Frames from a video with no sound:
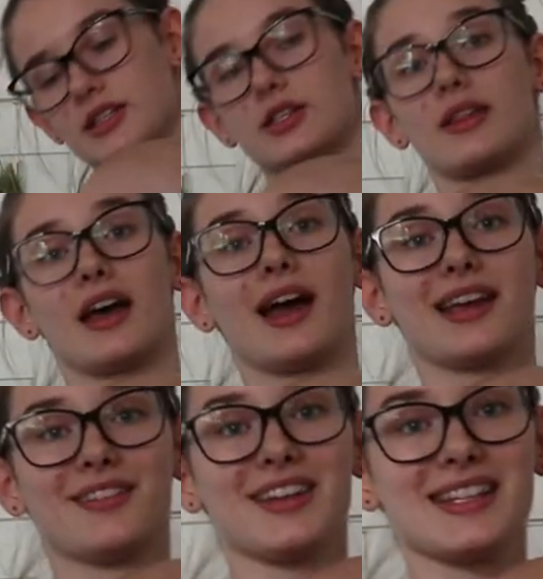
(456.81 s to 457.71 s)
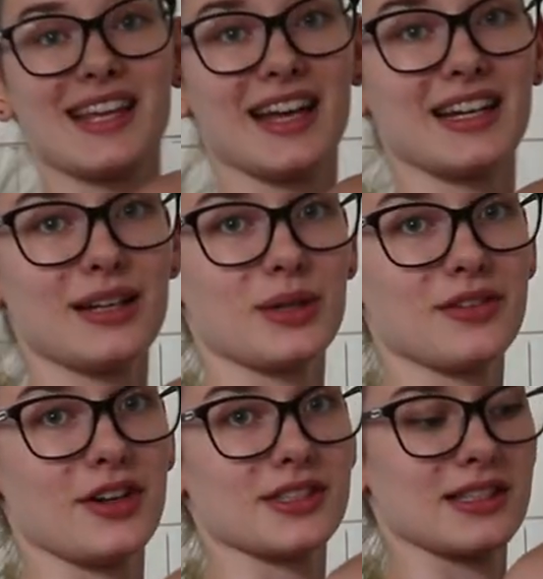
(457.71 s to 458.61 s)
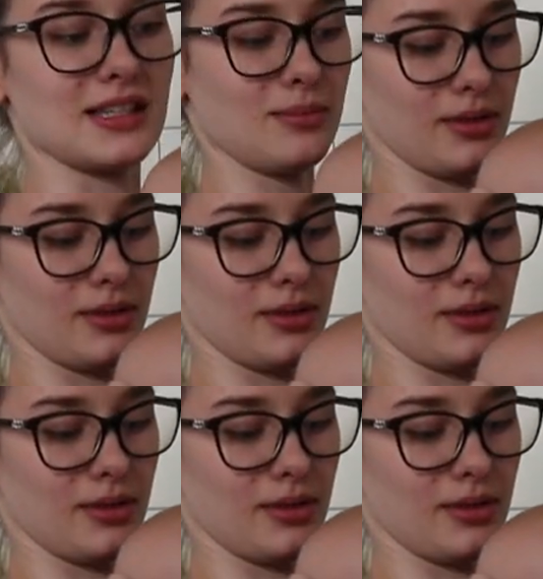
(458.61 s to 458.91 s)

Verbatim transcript: so that I can fit his head in it when he falls asleep.